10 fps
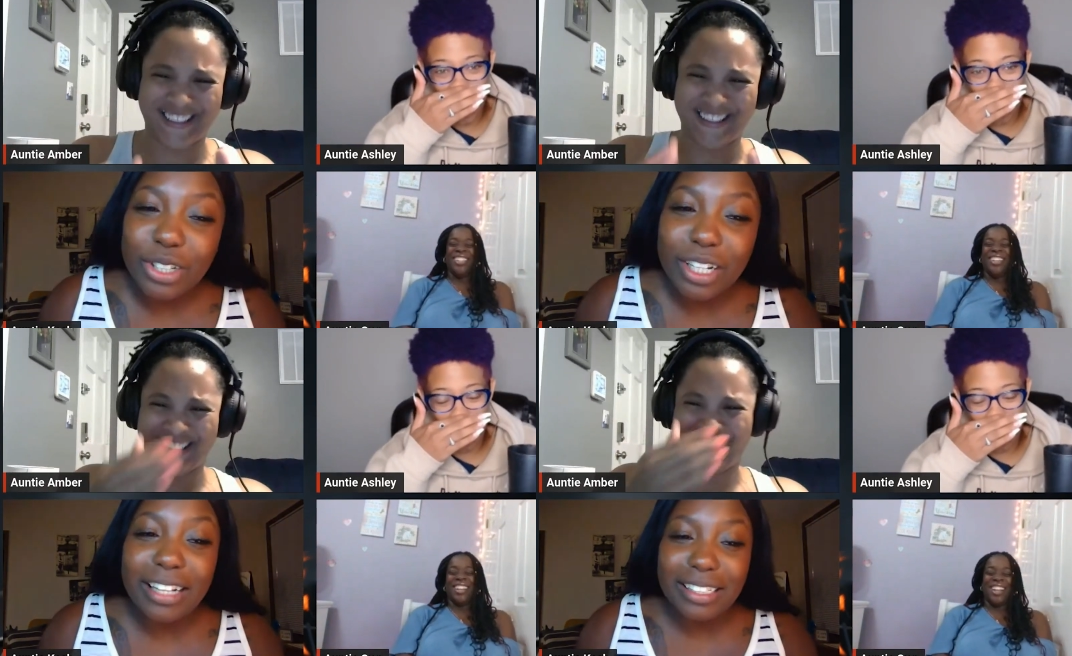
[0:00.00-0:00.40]

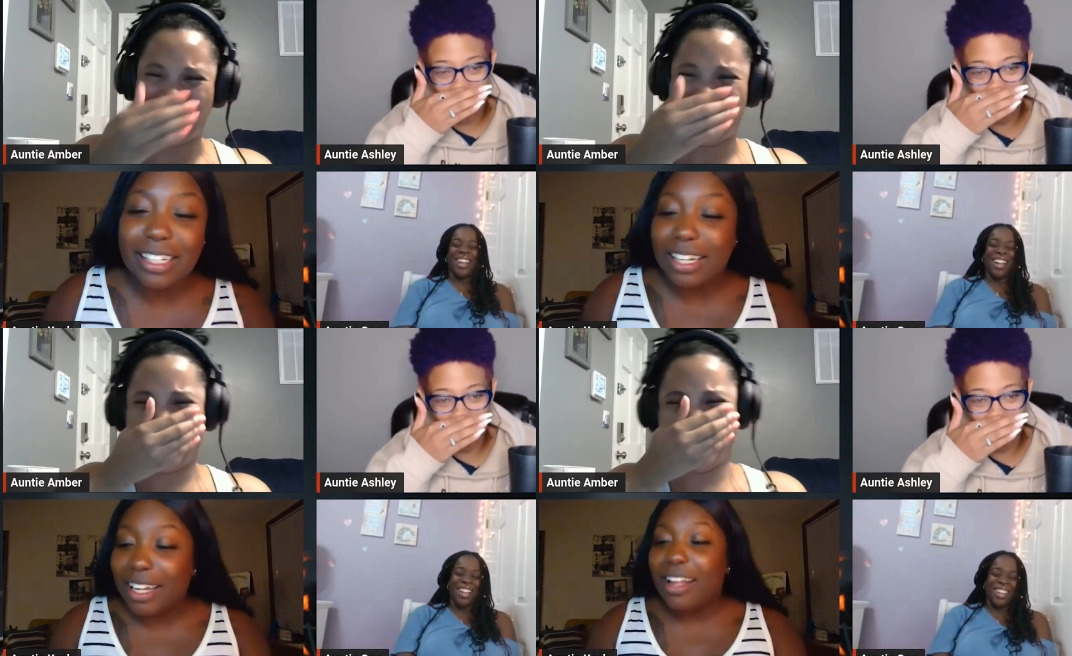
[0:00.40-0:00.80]
Speaker 1: stood
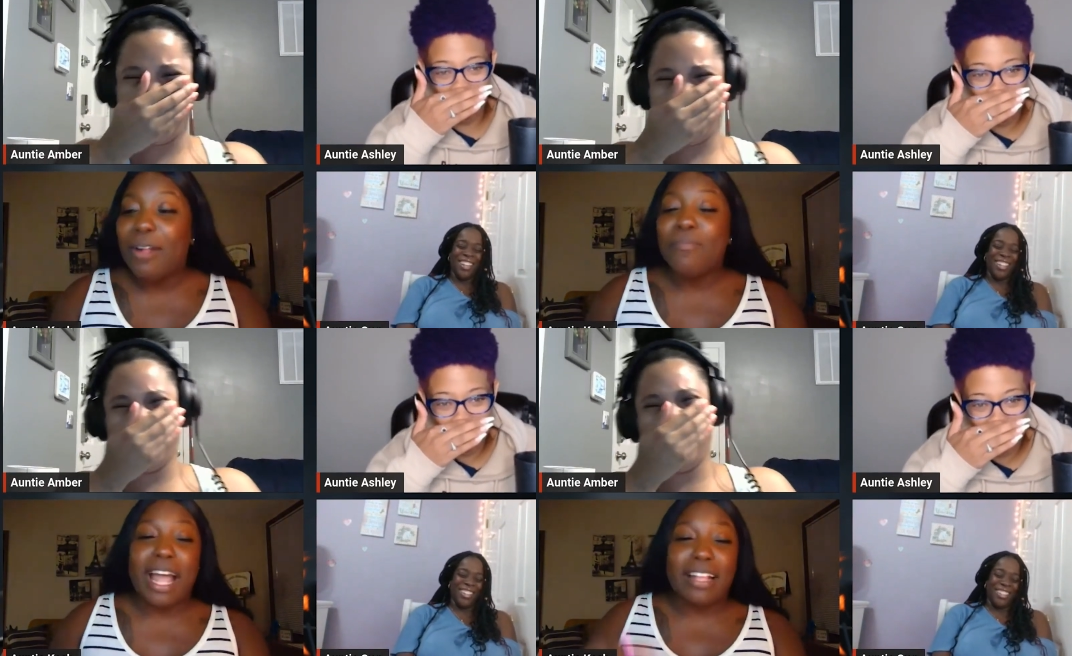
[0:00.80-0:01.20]

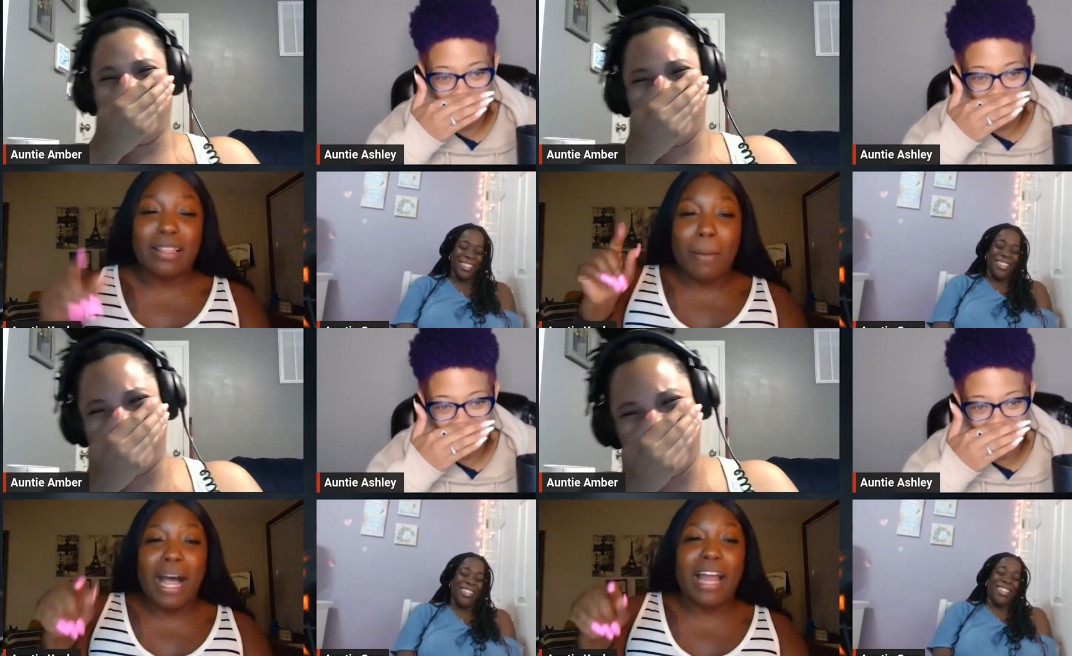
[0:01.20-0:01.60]
at the
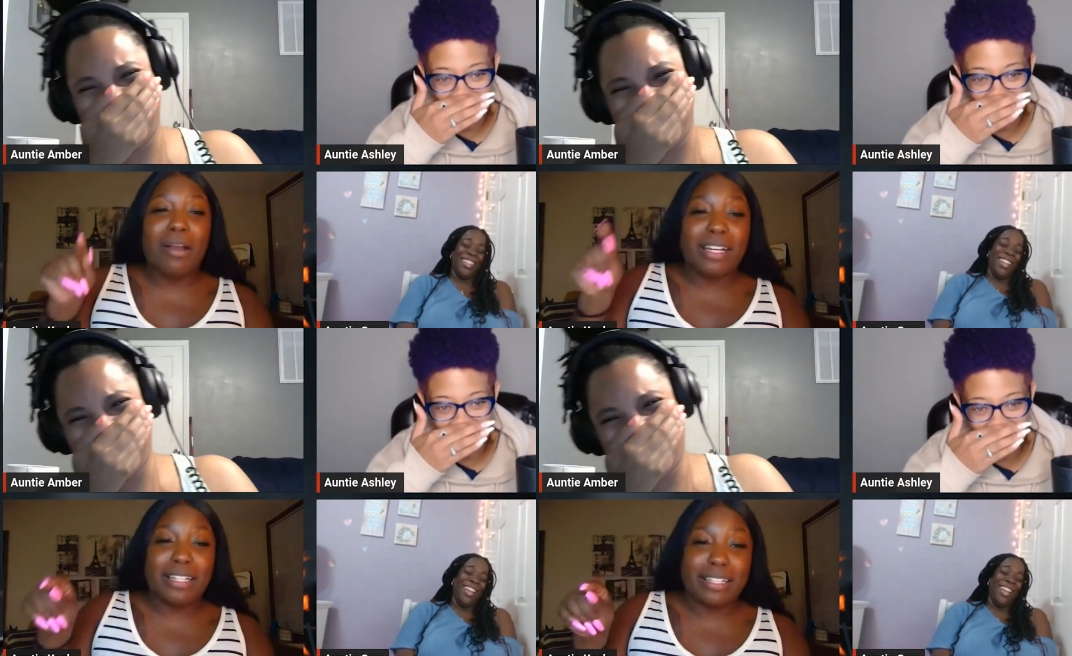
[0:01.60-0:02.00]
bottom of the
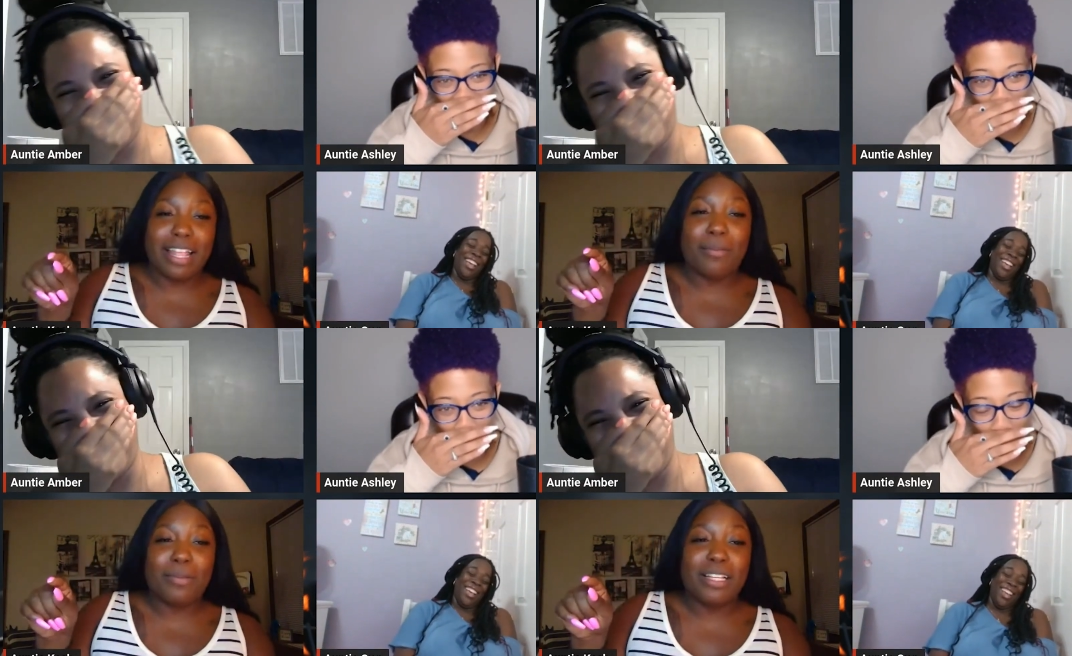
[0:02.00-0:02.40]
steps
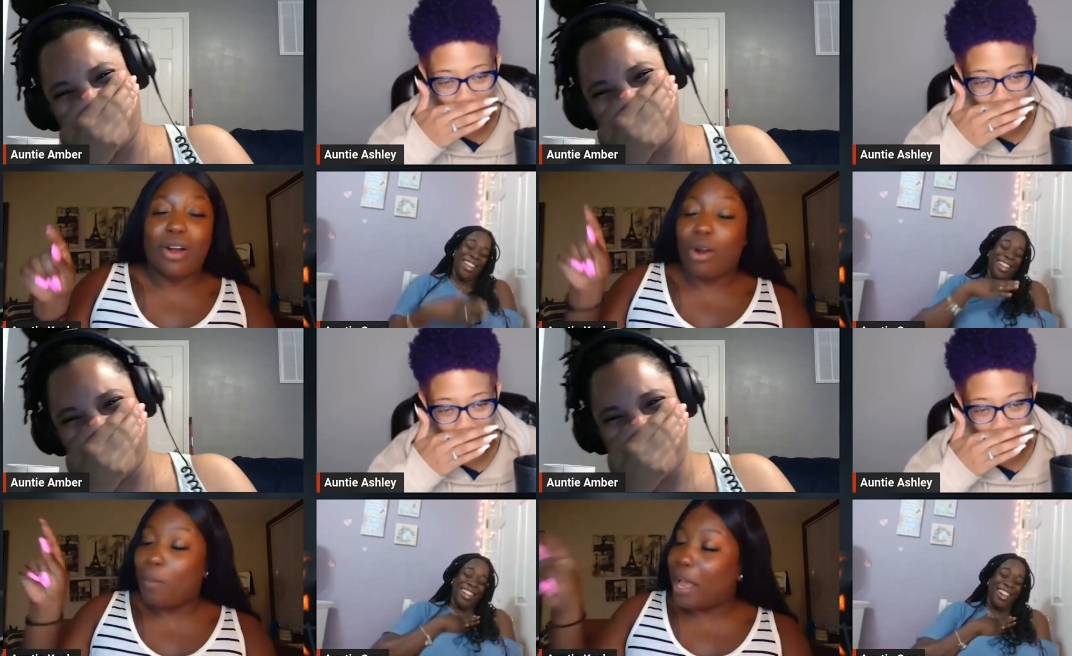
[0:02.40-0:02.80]
or
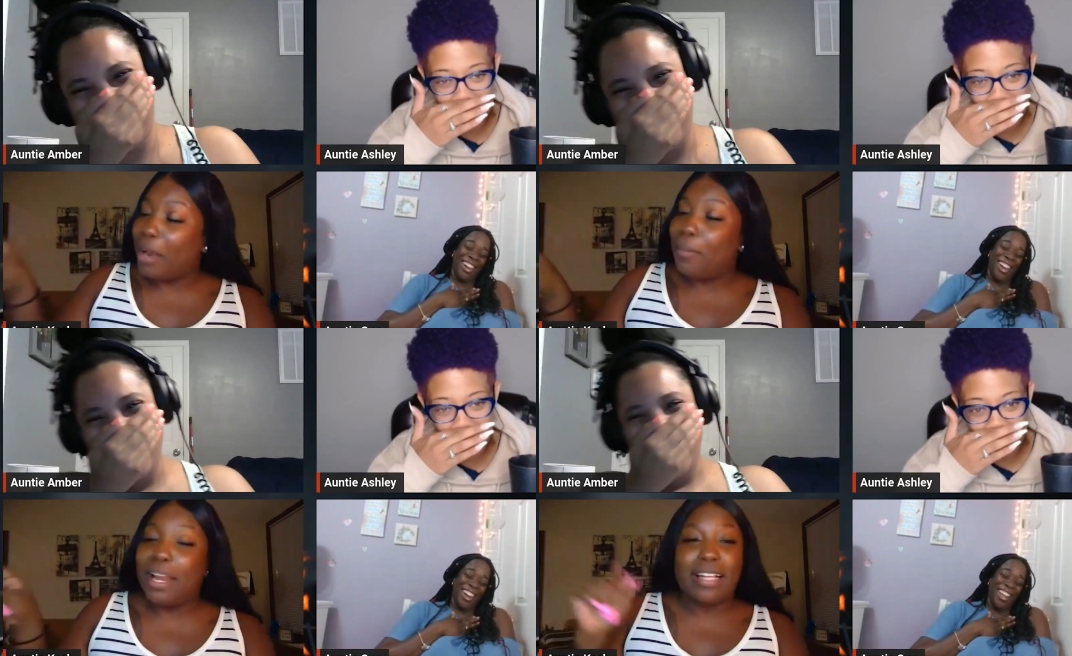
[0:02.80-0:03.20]
bottom of the
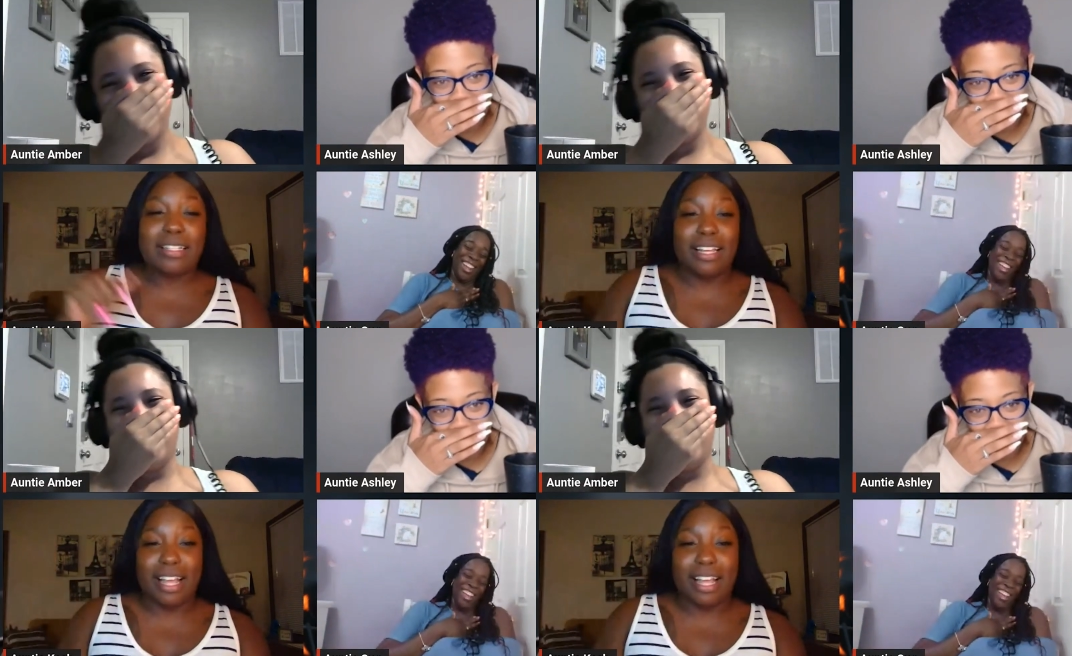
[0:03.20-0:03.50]
escalator.